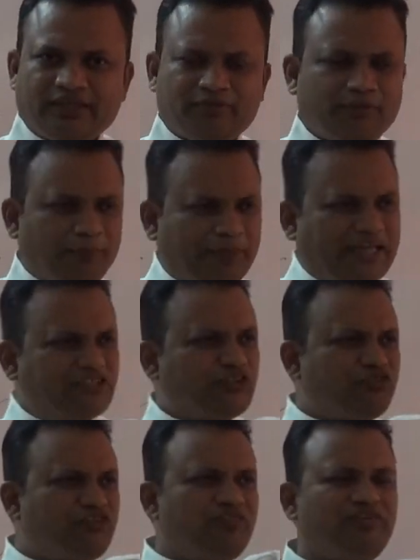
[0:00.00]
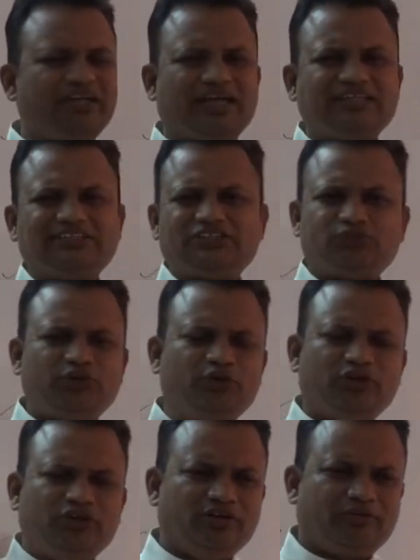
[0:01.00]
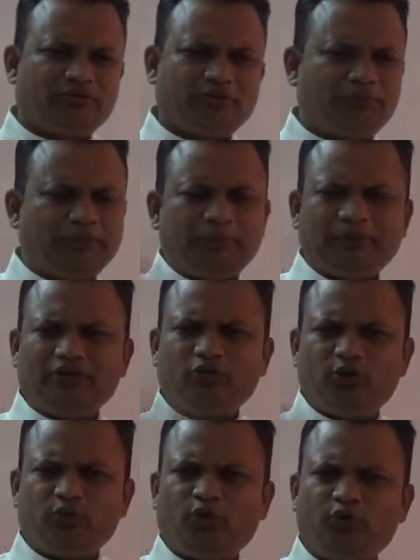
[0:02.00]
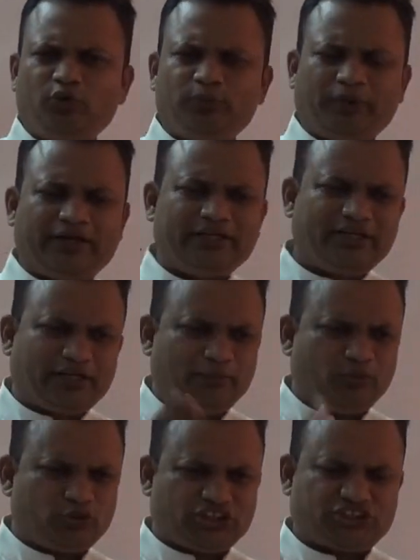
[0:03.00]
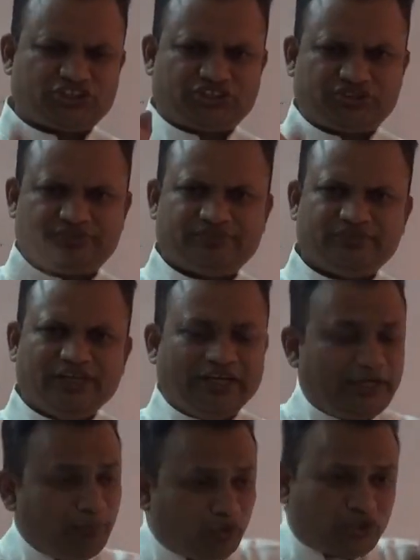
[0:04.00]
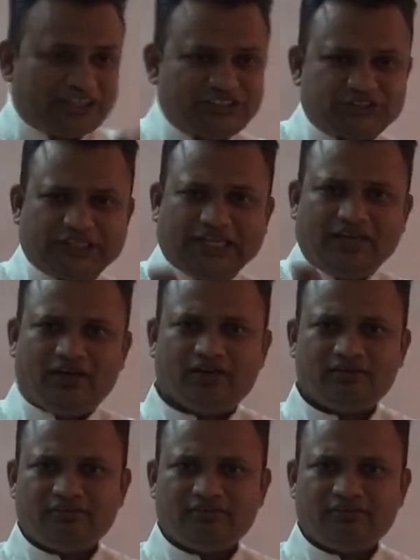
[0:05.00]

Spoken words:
If the price of TV rises, the people don't want to buy a remote just. Remote on sale.